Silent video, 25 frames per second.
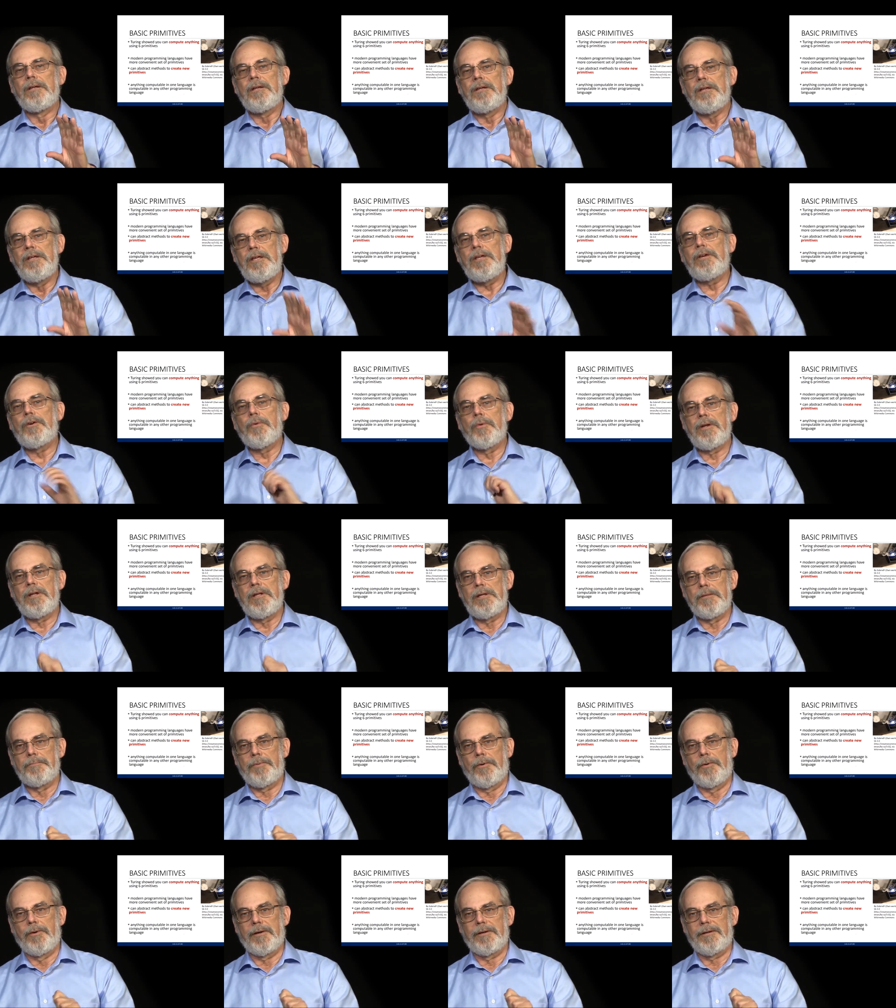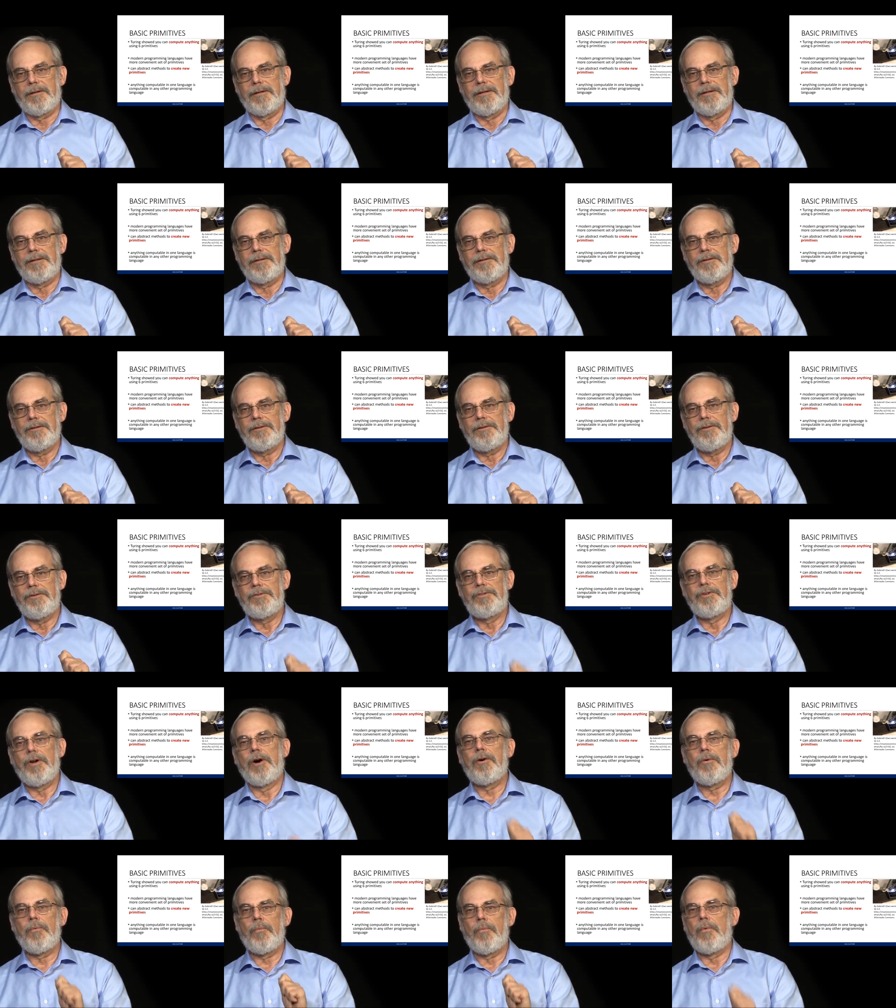Equally importantly, you
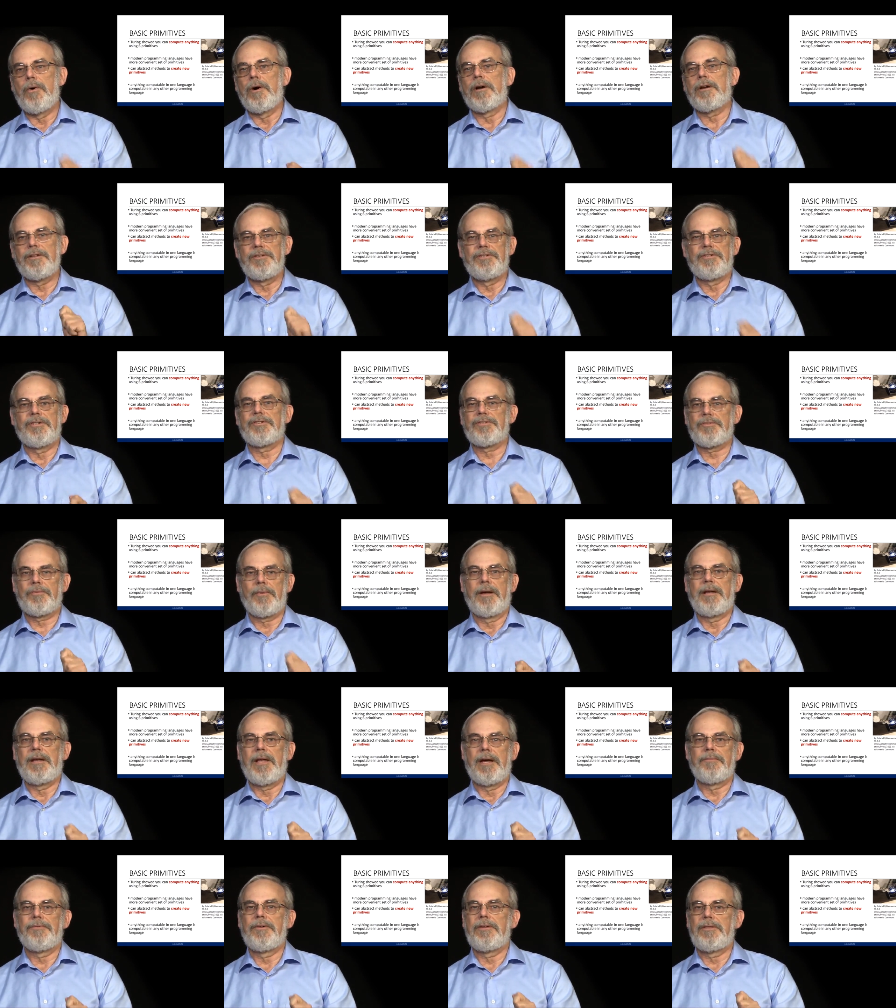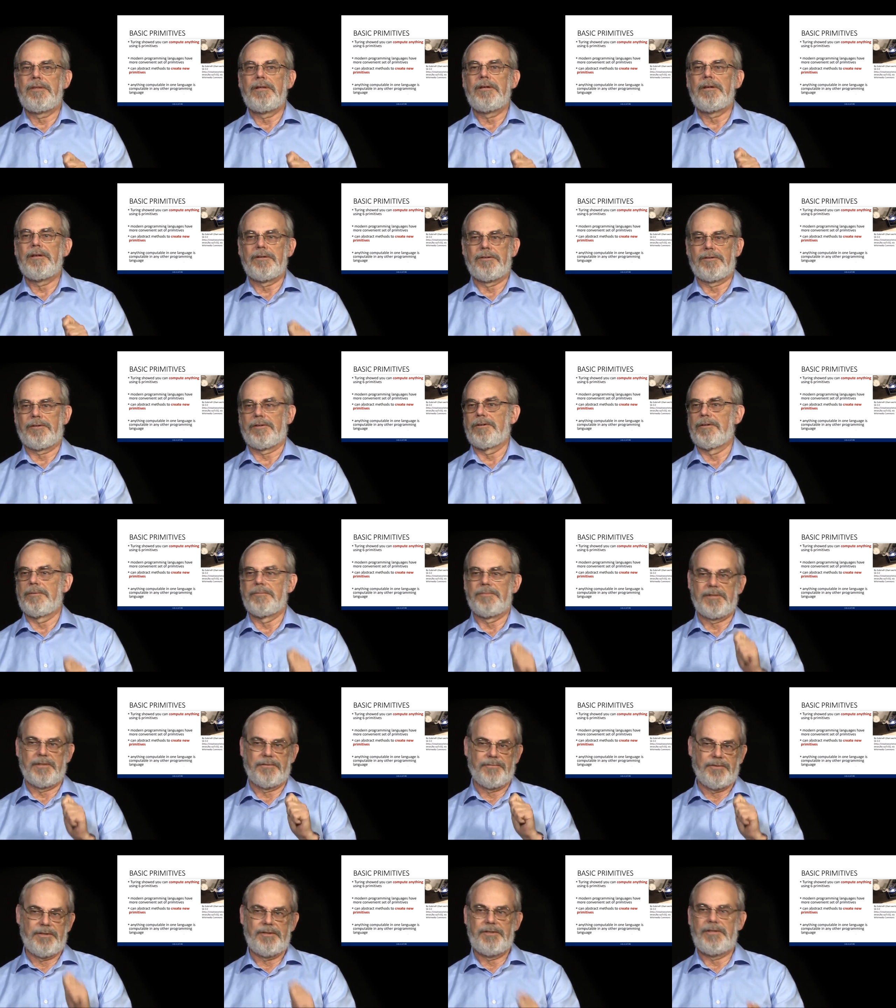don't want to just write everything in terms
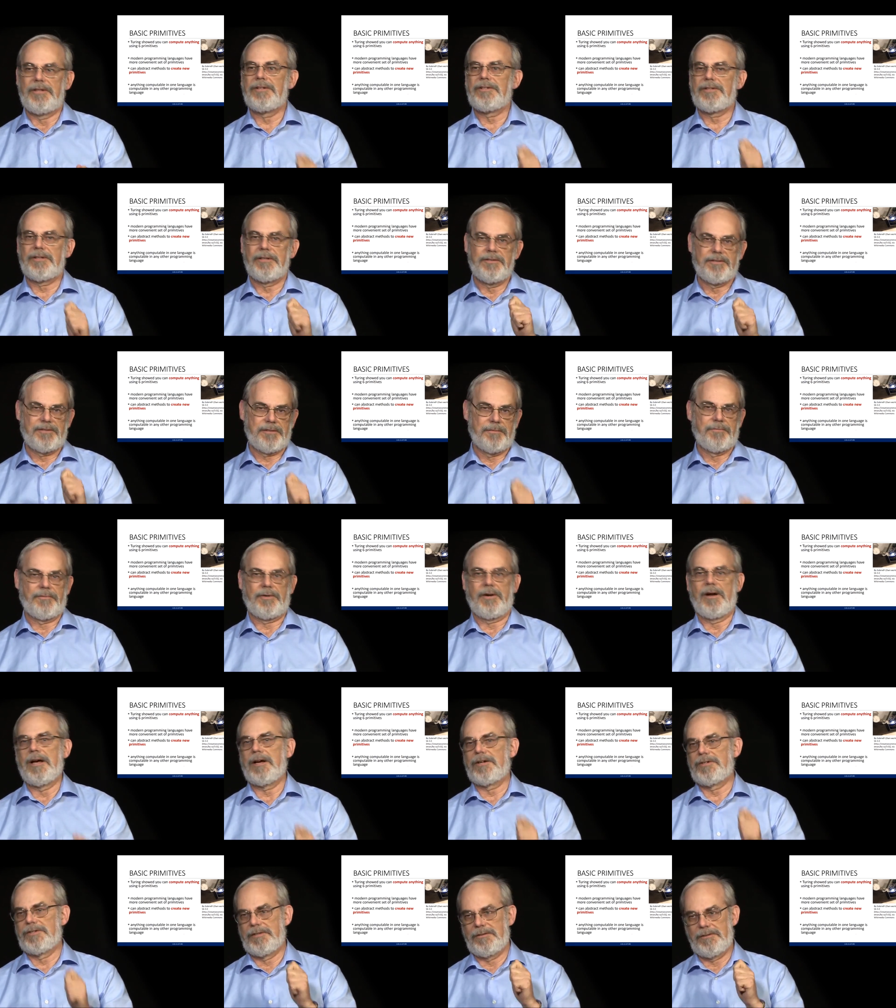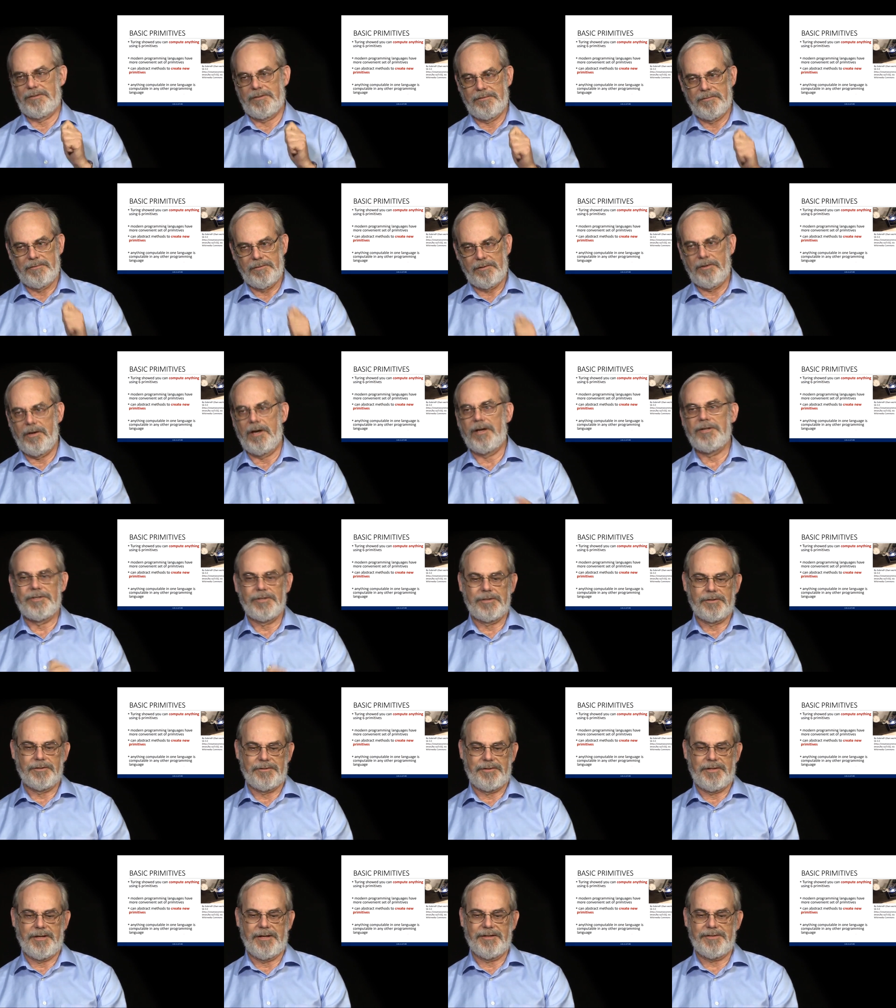of addition, subtraction,
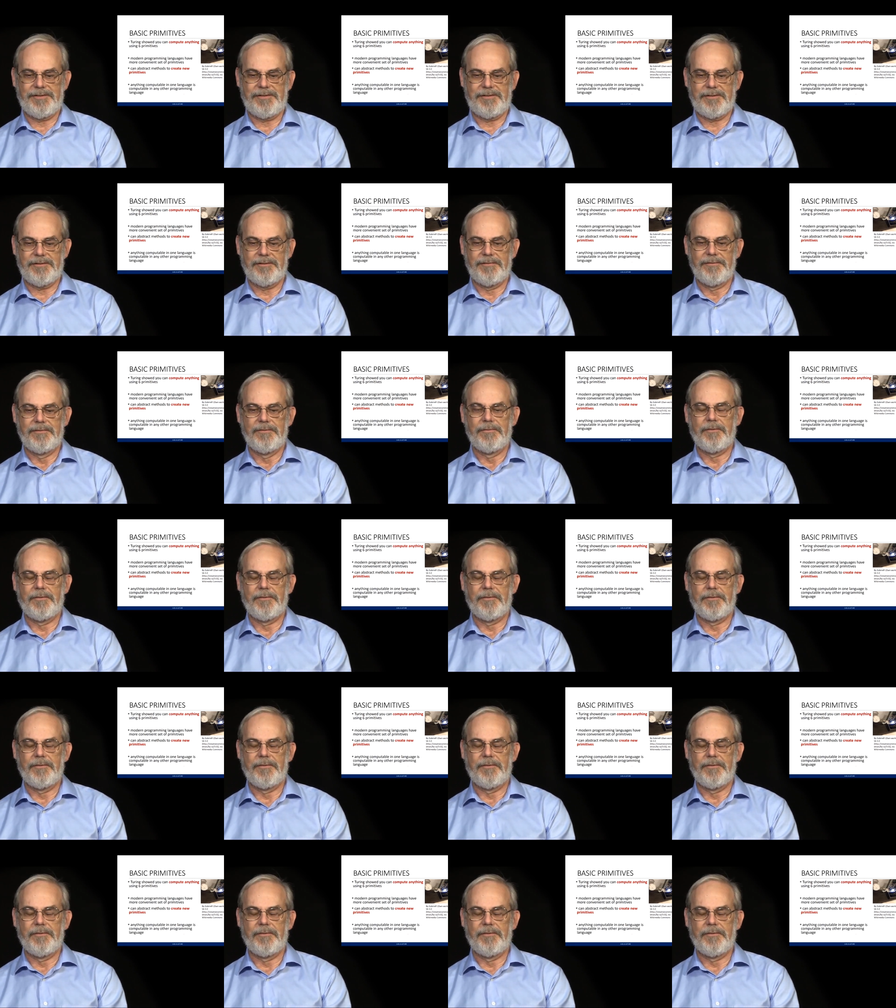logical tests.